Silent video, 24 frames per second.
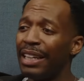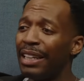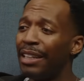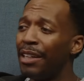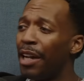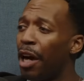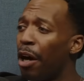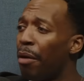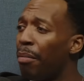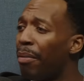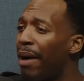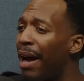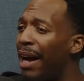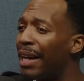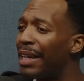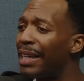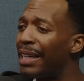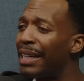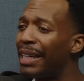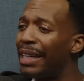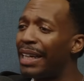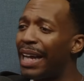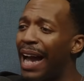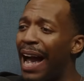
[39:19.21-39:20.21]

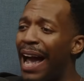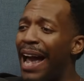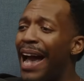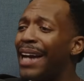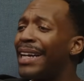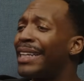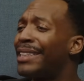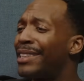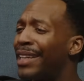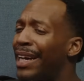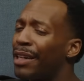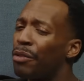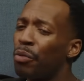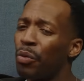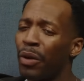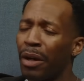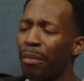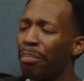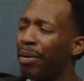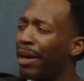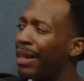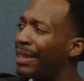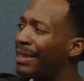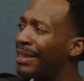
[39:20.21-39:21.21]
I had to check
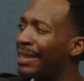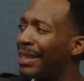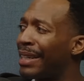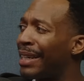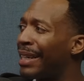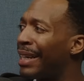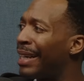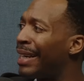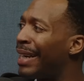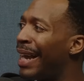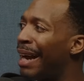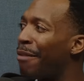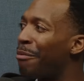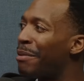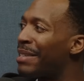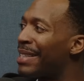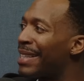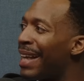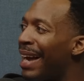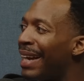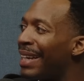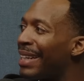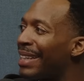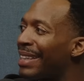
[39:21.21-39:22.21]
one person, and I was
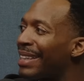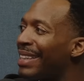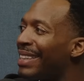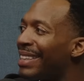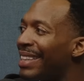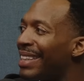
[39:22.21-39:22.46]
like,